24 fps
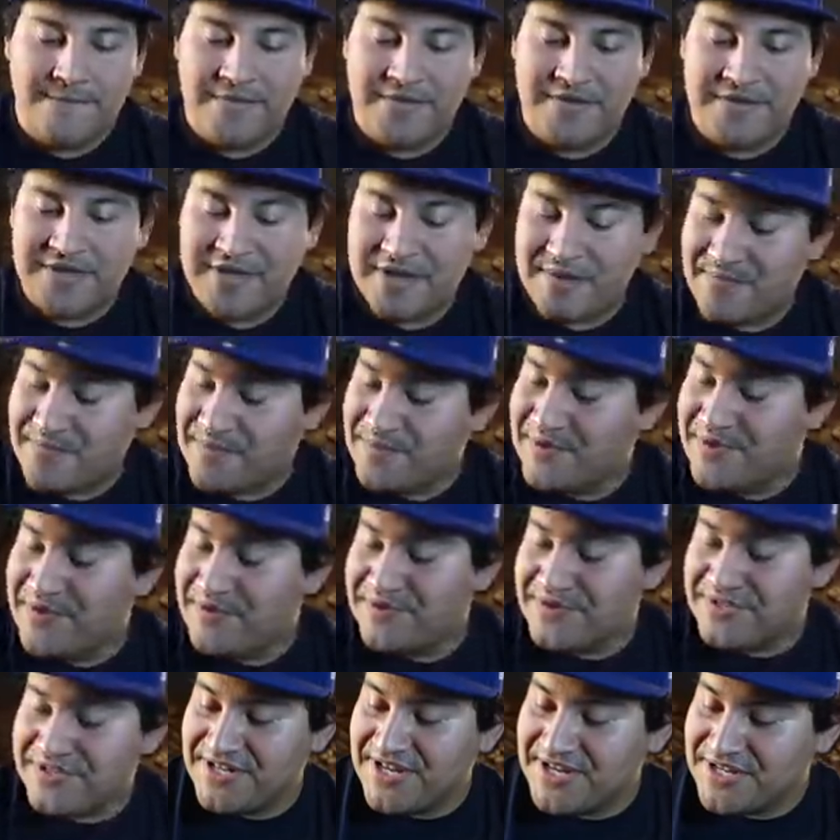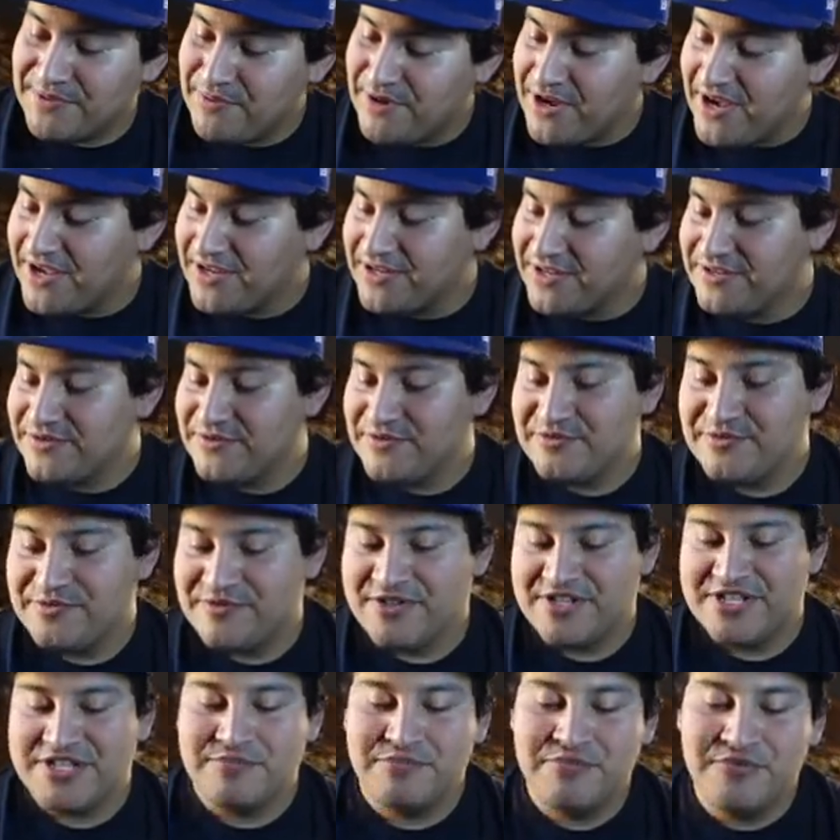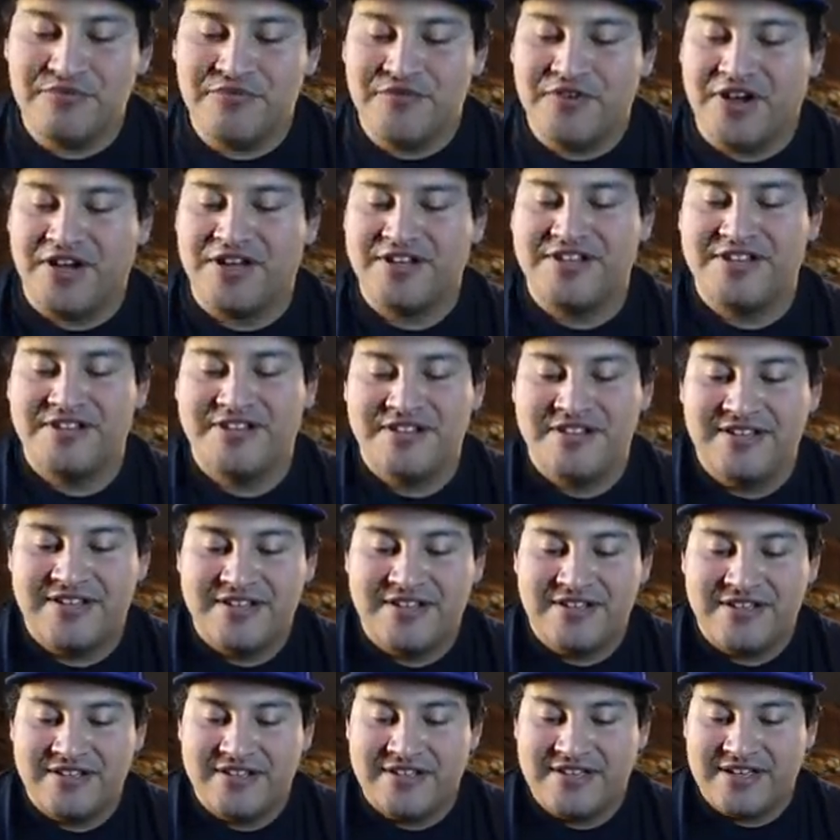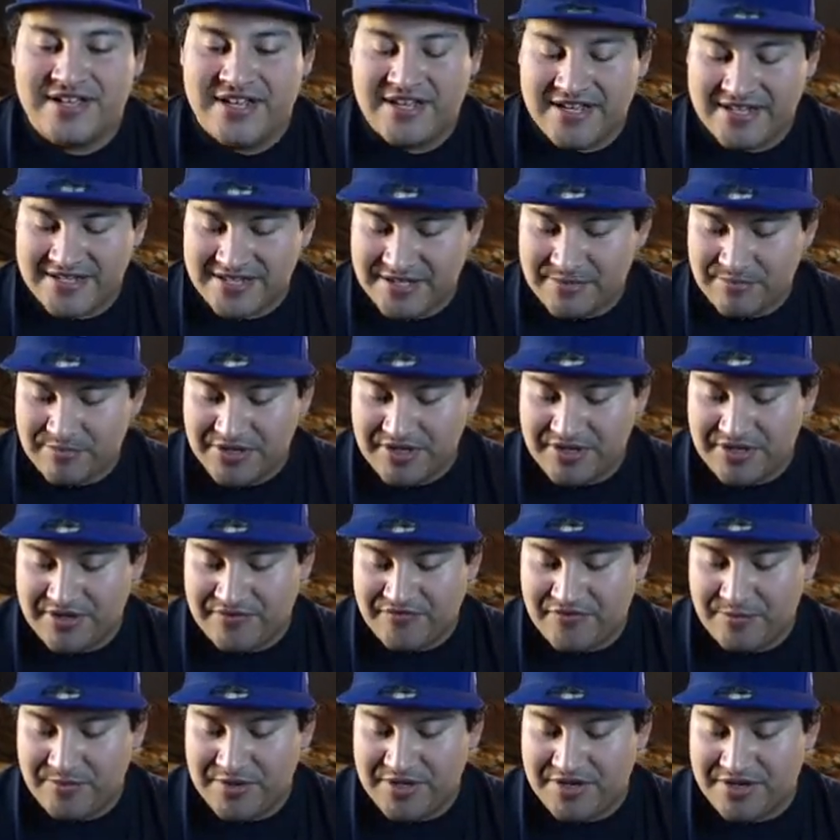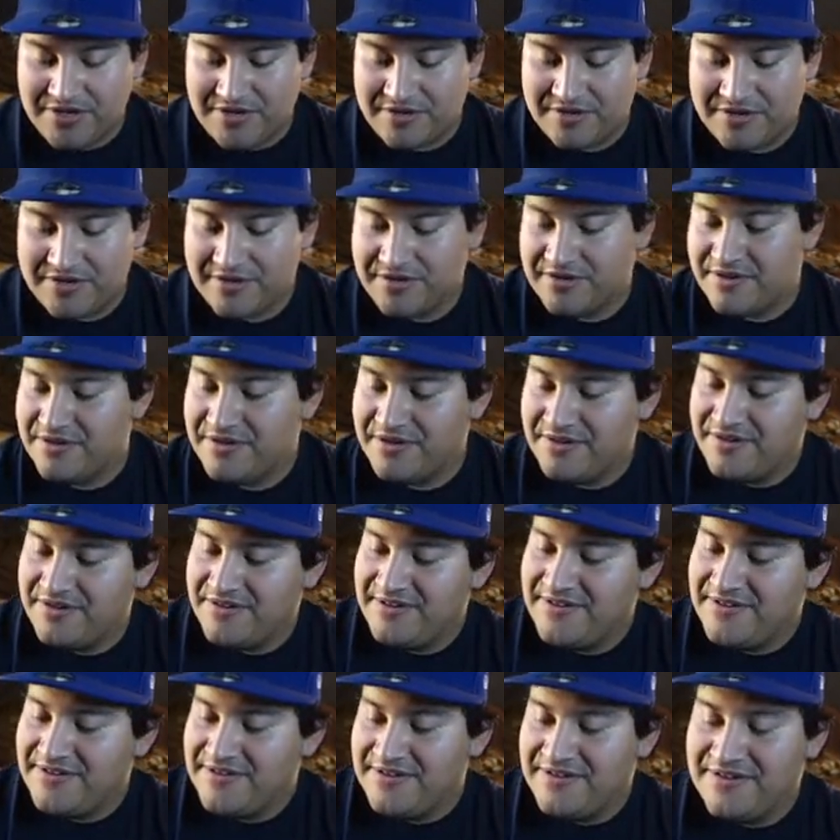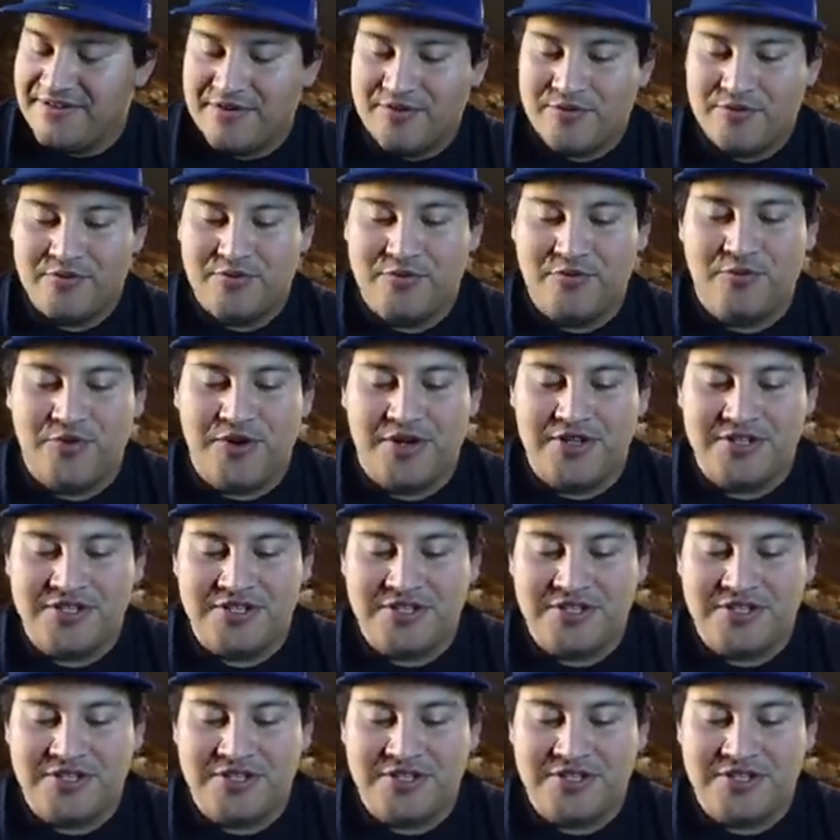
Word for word: Okay, well here's the next pack. Let's move on get something good from here. One,